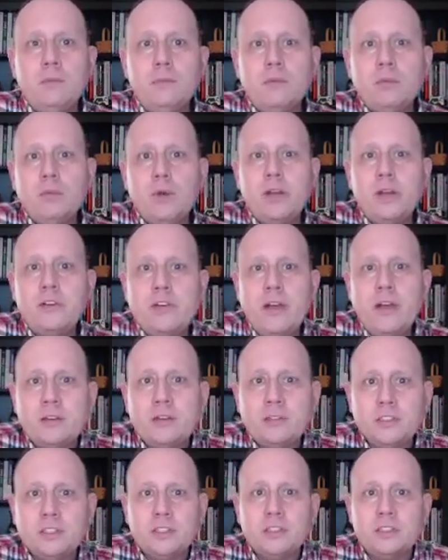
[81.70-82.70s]
reach out
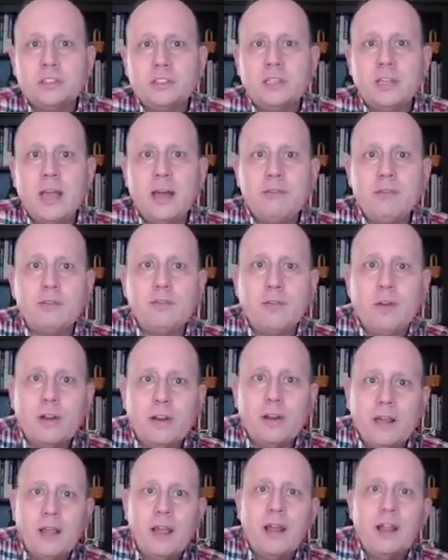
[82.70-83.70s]
and just have a
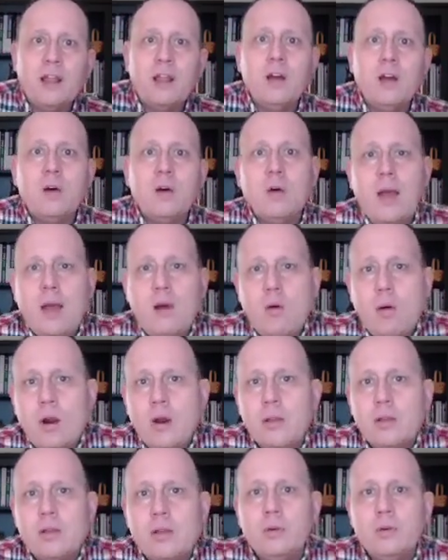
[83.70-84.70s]
friendly hello, how are
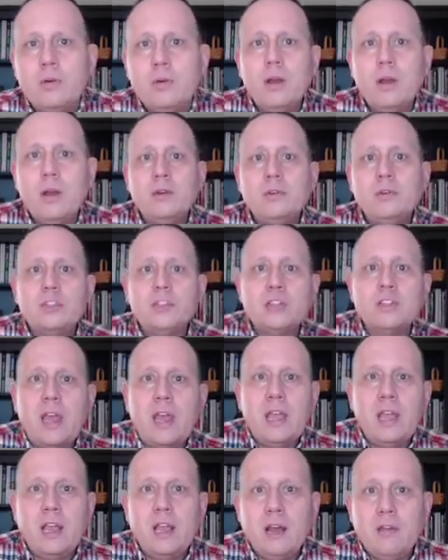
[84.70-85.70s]
you, just
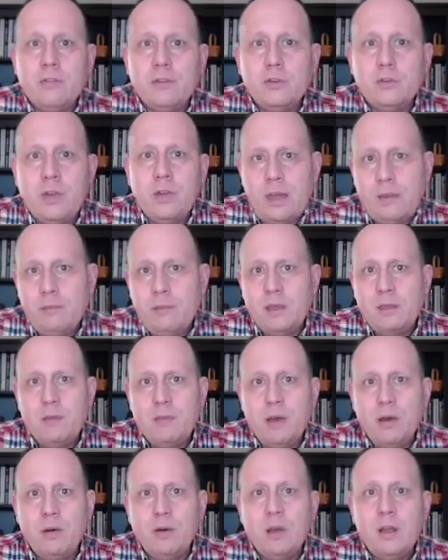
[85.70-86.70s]
thinking of you type
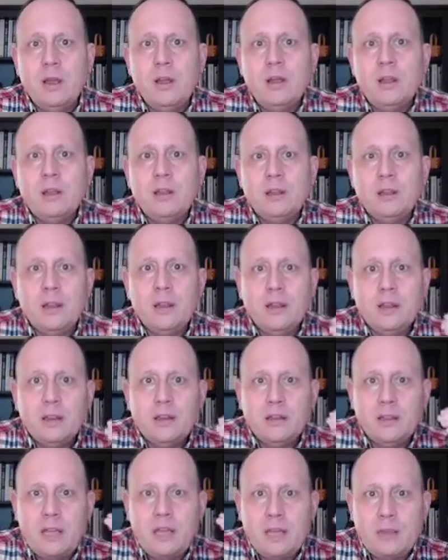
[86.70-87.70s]
email.
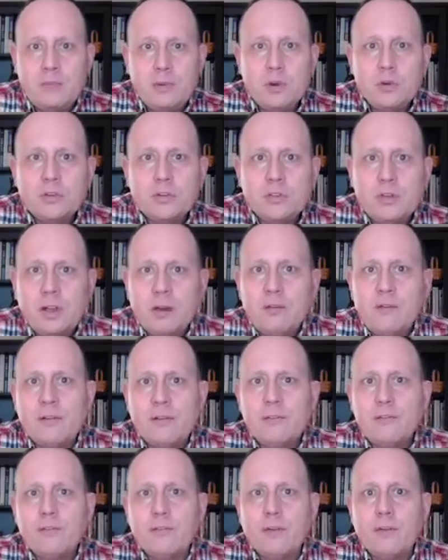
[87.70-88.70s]
Keep yourself
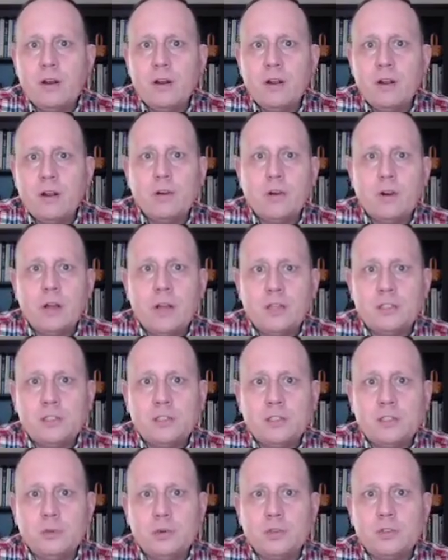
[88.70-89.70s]
in front of your
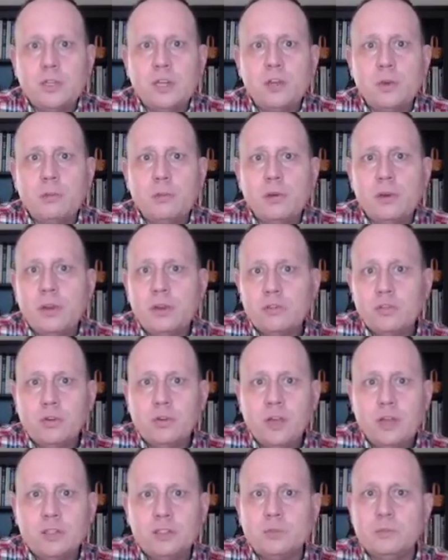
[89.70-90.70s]
customers and your potential
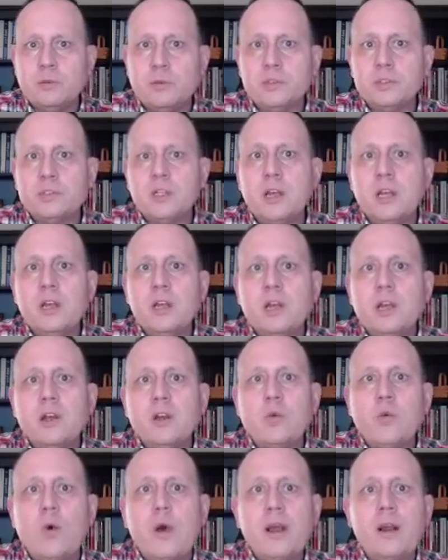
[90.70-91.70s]
customers
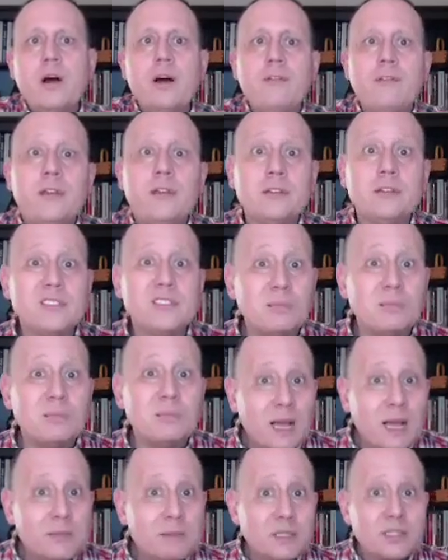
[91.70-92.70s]
quite often.
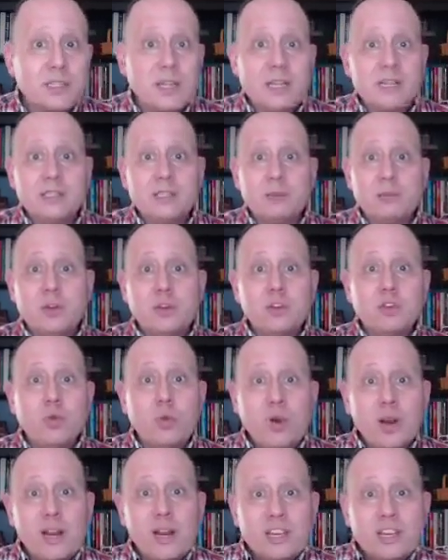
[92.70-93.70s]
Sometimes it takes up to
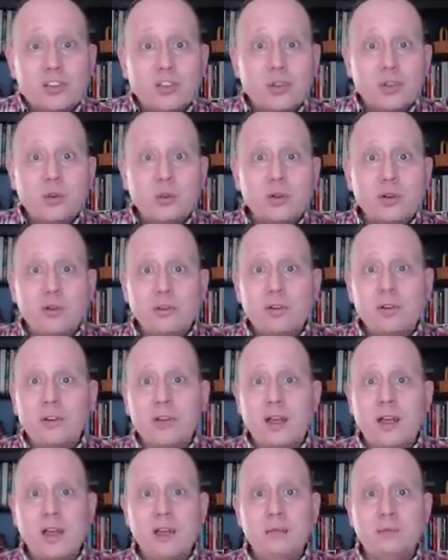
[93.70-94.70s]
22 different
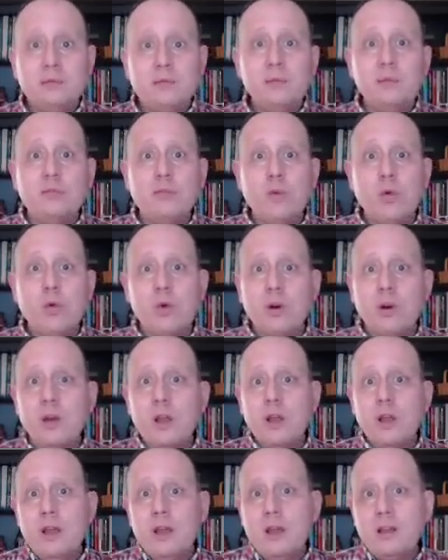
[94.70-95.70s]
times before
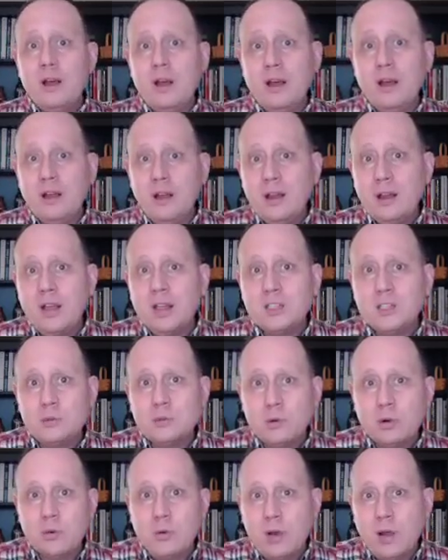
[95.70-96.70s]
a
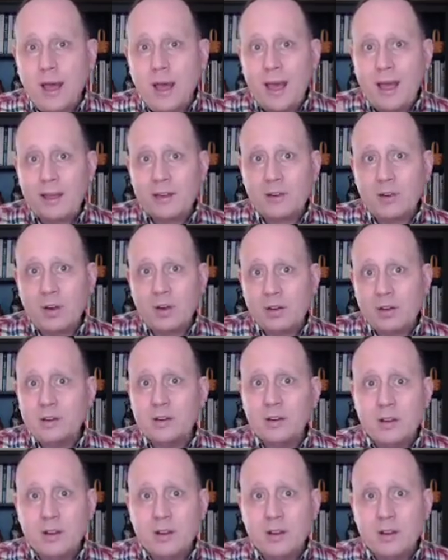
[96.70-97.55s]
customer will act on